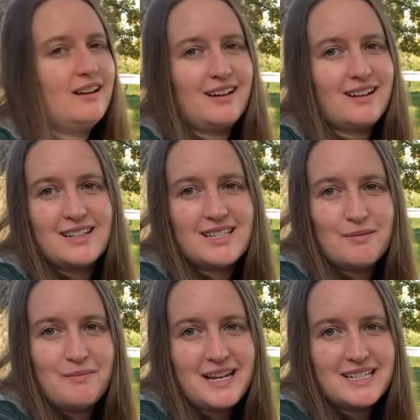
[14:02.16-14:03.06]
it's
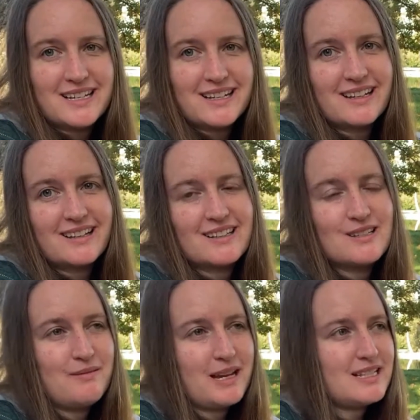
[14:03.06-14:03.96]
amazing. It's
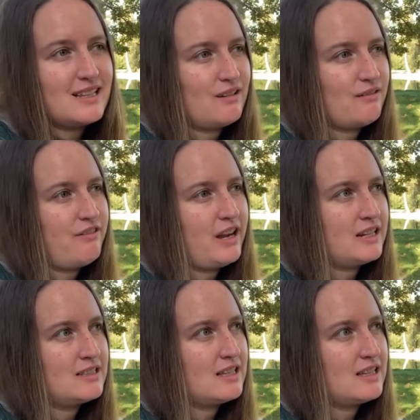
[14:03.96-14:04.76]
amazing the effect